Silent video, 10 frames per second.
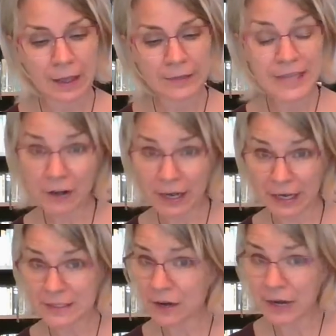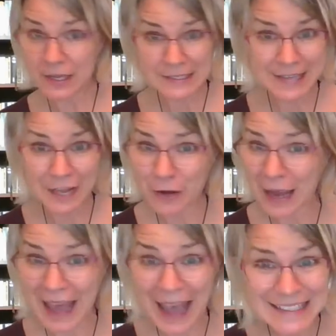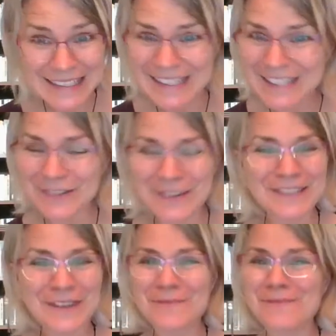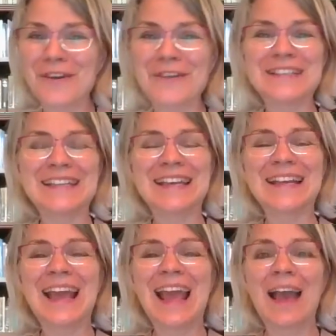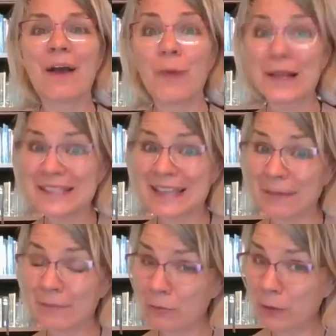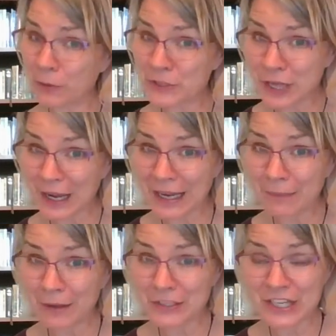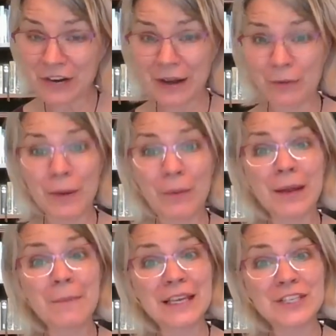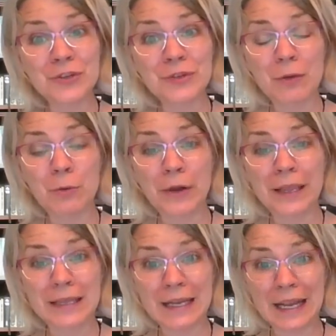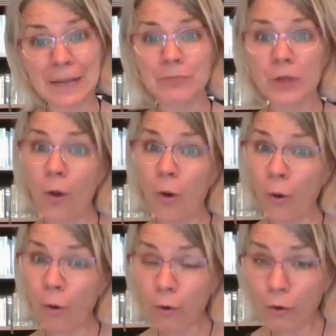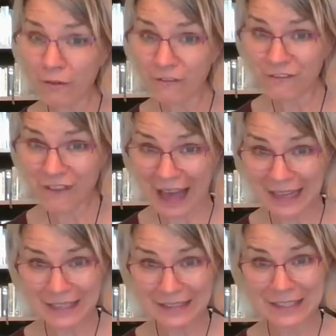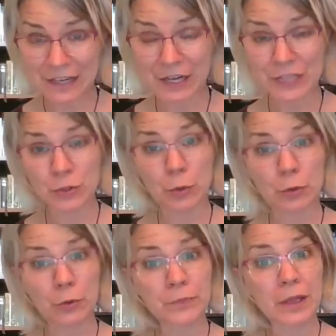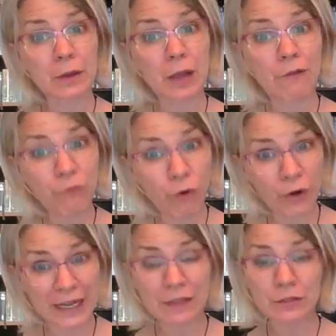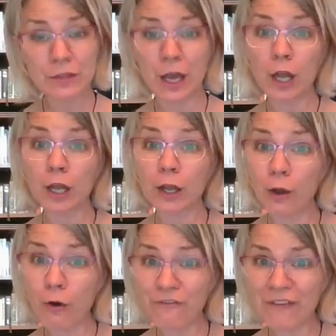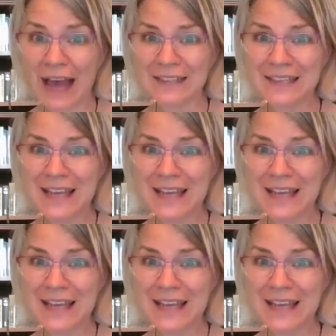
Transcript: Dairy is another excellent source of protein once again, but when we're talking about dairy, we want to make sure that we're eating whole fat dairy, so we're avoiding the low fat